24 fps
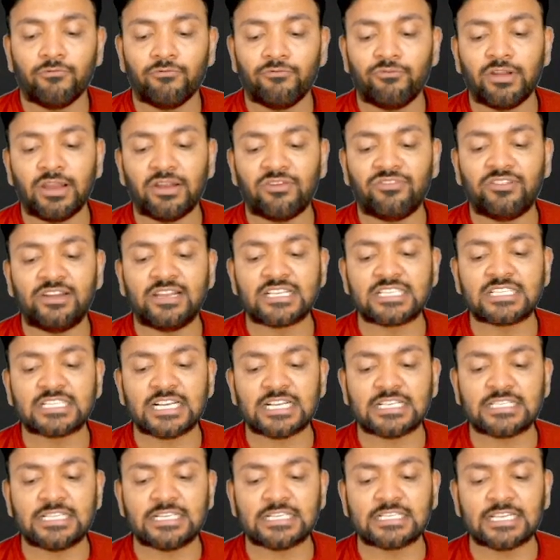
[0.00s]
We have
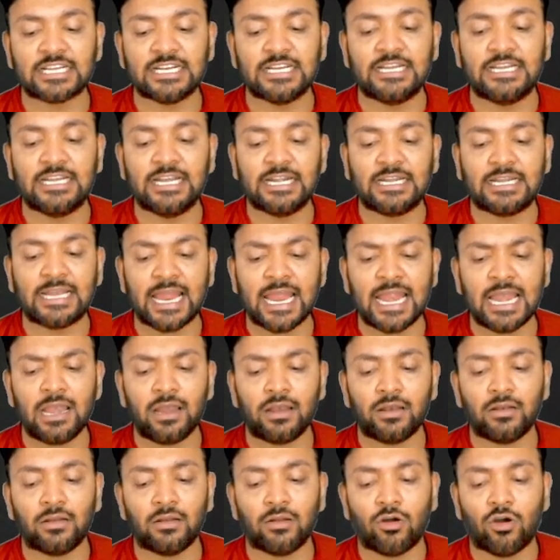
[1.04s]
discussed this in detail,
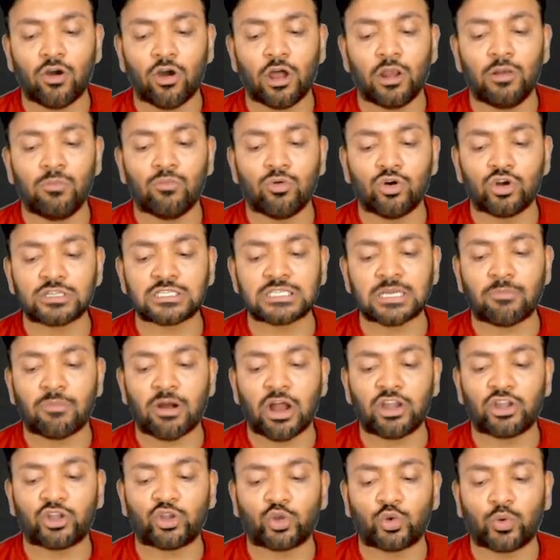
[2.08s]
almost
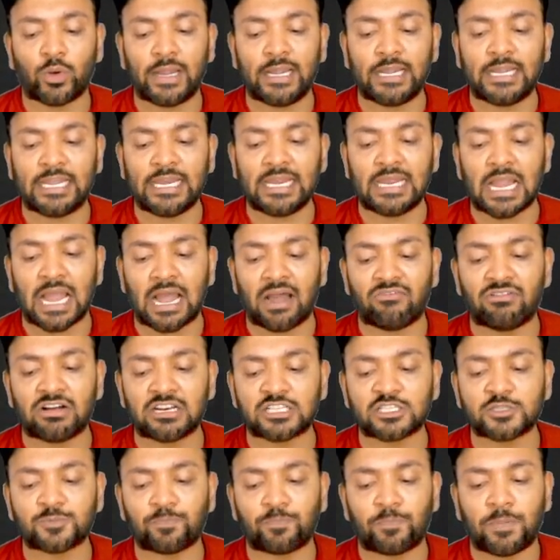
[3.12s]
about 20 hours
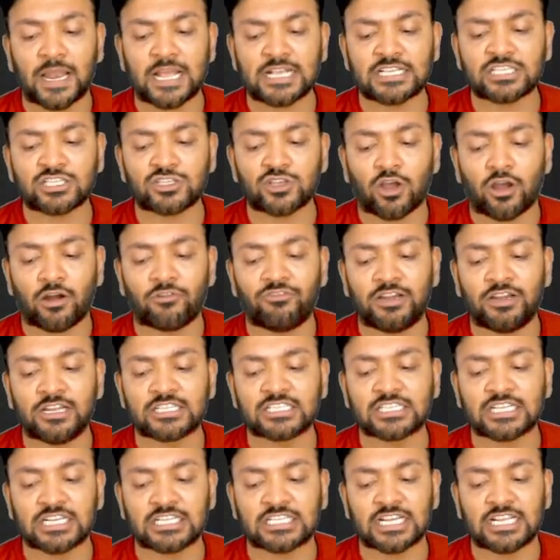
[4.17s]
plus of
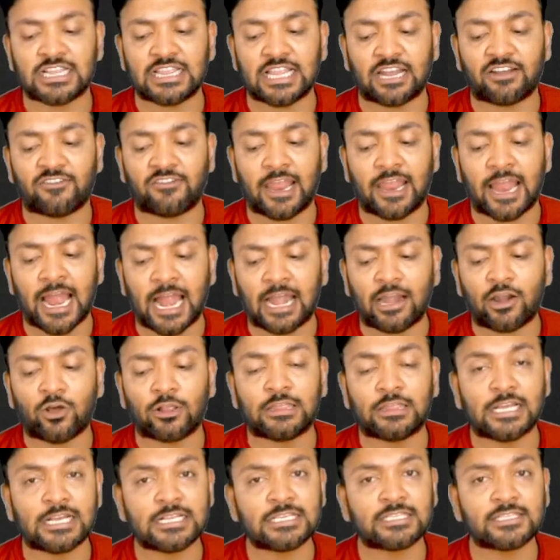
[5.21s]
discussion that we had
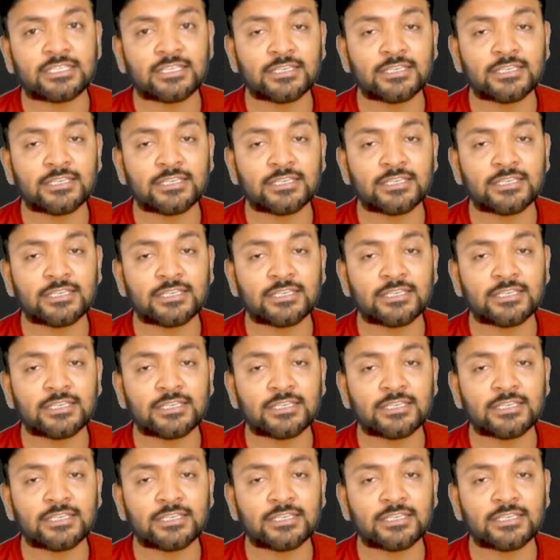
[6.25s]
on this.